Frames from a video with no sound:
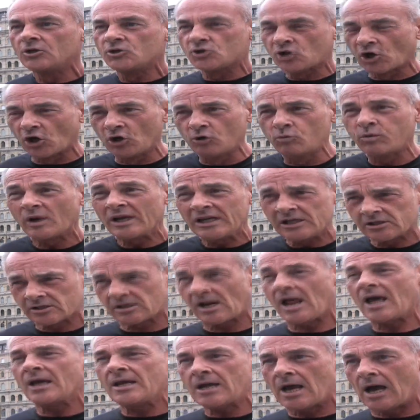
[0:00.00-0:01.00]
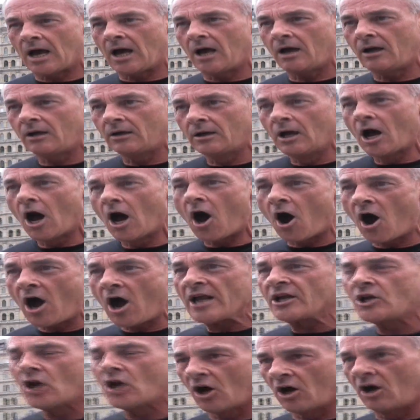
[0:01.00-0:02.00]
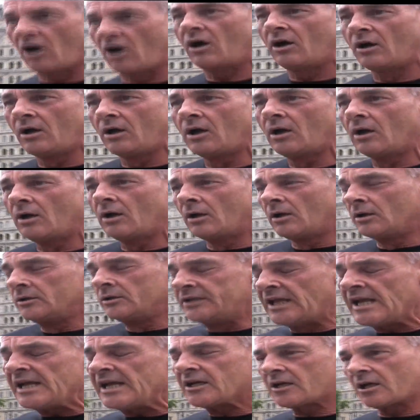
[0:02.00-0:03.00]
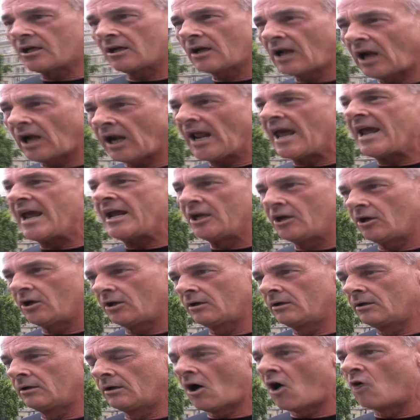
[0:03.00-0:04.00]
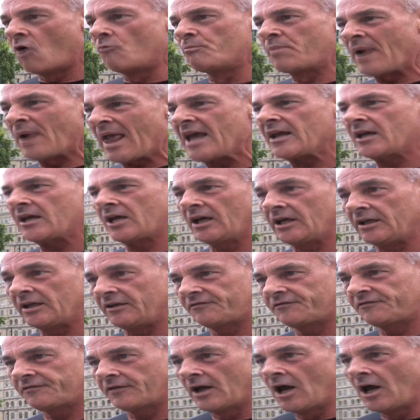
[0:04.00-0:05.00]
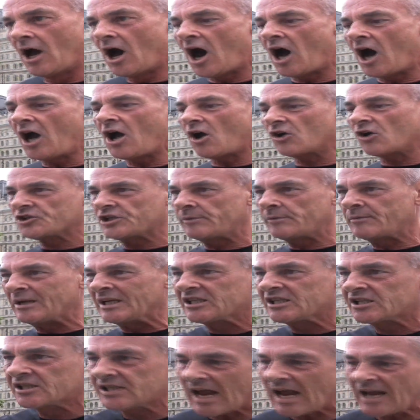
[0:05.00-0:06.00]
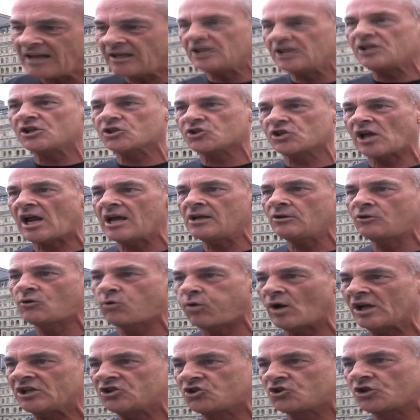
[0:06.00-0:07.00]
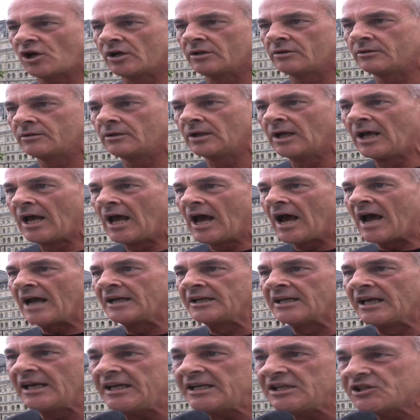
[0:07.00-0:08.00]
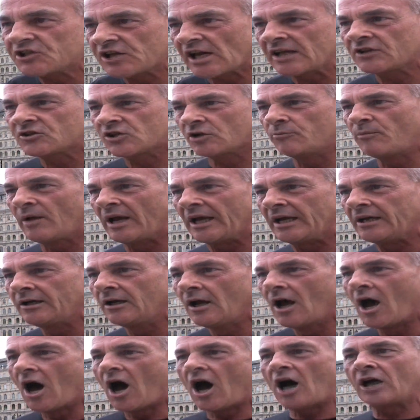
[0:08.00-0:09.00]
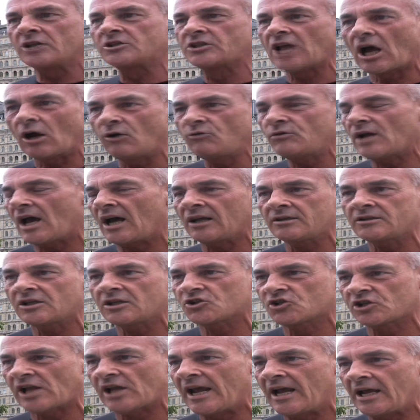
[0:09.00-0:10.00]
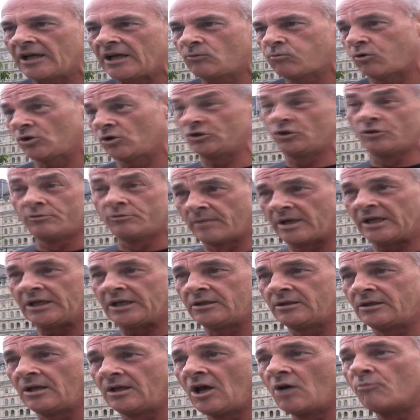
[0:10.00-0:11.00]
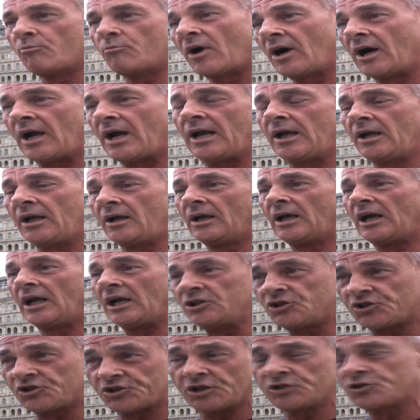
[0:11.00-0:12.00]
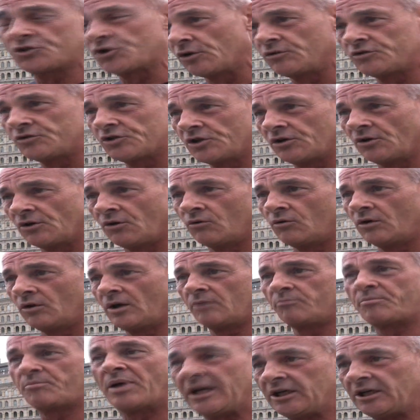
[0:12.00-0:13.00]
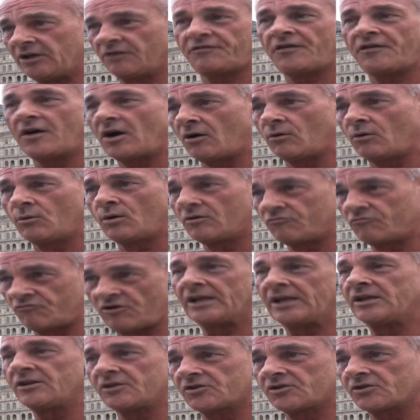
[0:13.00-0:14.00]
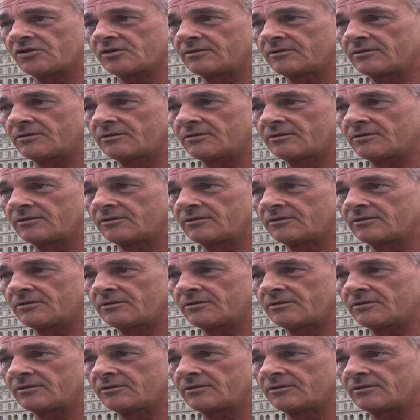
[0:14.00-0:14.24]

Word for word: Two weeks later, I got Nick Clegg on Blackheath. I asked him exactly the same question and he said to me, I don't understand what you mean by institutional paedophile rings.